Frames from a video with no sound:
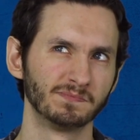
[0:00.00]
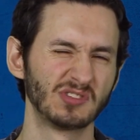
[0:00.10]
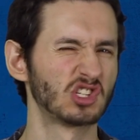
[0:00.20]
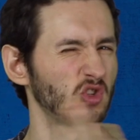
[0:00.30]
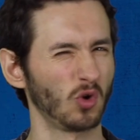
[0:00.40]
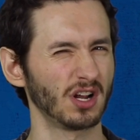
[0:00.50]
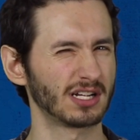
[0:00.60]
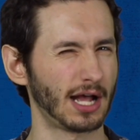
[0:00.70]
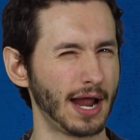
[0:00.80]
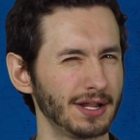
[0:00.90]
Sorta,
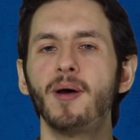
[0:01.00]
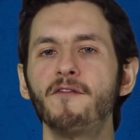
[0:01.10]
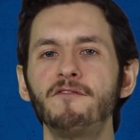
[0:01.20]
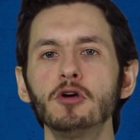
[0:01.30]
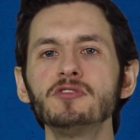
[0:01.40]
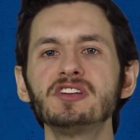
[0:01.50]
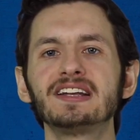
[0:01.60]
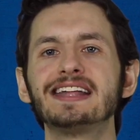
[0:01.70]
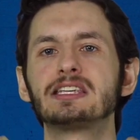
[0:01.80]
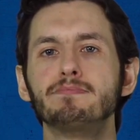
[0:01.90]
kinda, but it feels like
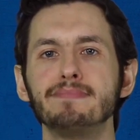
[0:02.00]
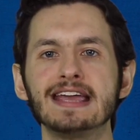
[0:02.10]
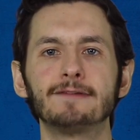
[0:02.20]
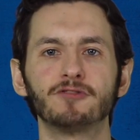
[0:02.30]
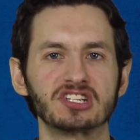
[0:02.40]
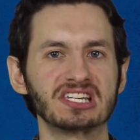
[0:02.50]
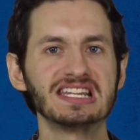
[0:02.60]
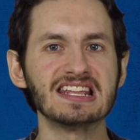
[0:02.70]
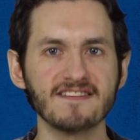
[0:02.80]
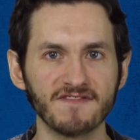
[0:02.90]
it's made for
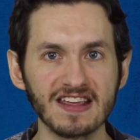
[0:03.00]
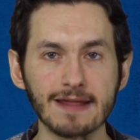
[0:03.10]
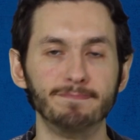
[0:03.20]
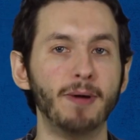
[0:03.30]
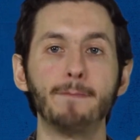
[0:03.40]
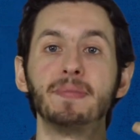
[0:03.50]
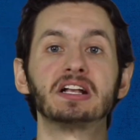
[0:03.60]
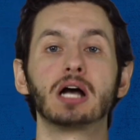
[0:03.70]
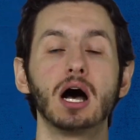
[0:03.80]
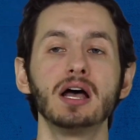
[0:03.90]
TV, but
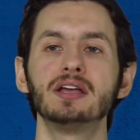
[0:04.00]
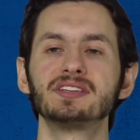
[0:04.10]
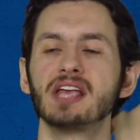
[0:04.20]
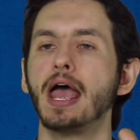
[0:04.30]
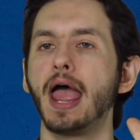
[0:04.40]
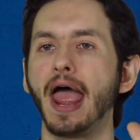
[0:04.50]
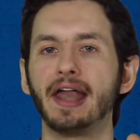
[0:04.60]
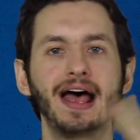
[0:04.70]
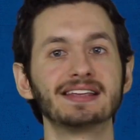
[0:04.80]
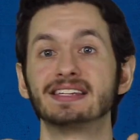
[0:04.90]
because it
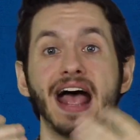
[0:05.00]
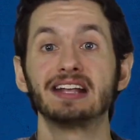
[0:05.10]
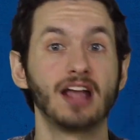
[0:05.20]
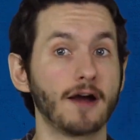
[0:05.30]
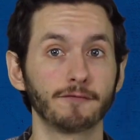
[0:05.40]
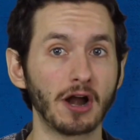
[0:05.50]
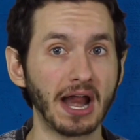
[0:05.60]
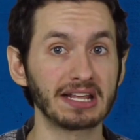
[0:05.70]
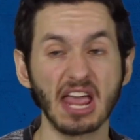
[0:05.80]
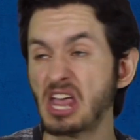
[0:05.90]
has Zac Efron,
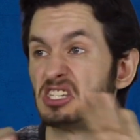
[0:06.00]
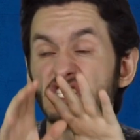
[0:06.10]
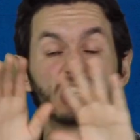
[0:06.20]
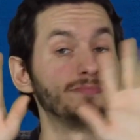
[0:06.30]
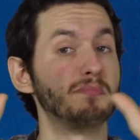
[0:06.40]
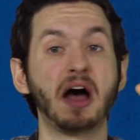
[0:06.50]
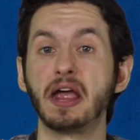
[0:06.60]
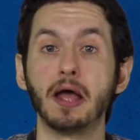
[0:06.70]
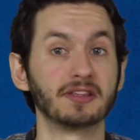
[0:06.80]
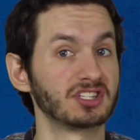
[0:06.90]
I guess, that's just
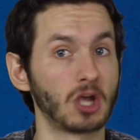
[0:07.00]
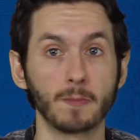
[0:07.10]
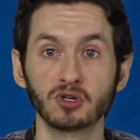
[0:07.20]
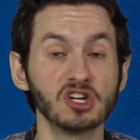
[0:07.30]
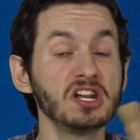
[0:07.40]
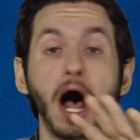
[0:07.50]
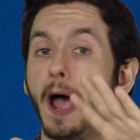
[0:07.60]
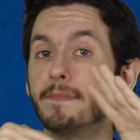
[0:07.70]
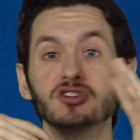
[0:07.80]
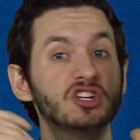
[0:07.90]
my assumption,
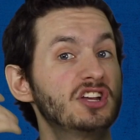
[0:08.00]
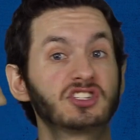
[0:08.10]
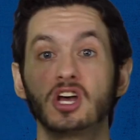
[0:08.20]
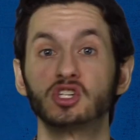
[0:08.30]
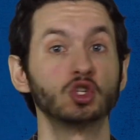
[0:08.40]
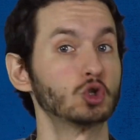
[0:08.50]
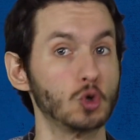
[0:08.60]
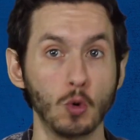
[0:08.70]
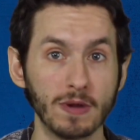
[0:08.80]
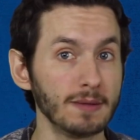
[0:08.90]
I'm just
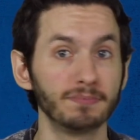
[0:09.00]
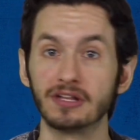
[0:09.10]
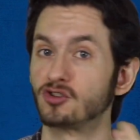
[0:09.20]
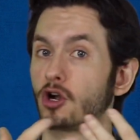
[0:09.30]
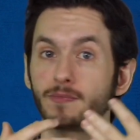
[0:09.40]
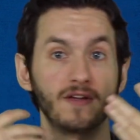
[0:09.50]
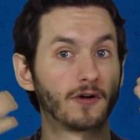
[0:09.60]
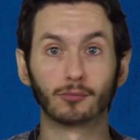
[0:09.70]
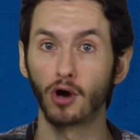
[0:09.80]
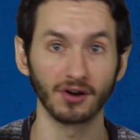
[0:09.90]
assuming, please correct me if
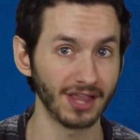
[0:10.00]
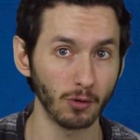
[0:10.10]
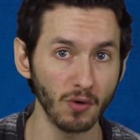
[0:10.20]
I'm wrong on that